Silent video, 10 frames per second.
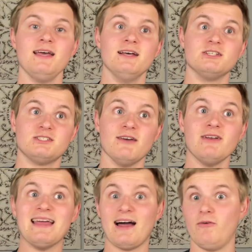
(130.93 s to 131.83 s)

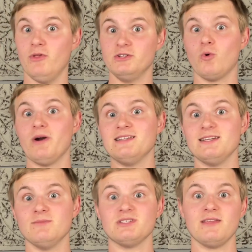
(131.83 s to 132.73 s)
7 out of the 20
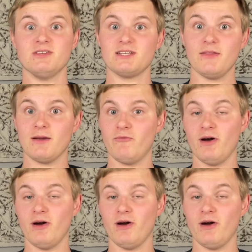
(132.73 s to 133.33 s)
teams in the Stanley Cup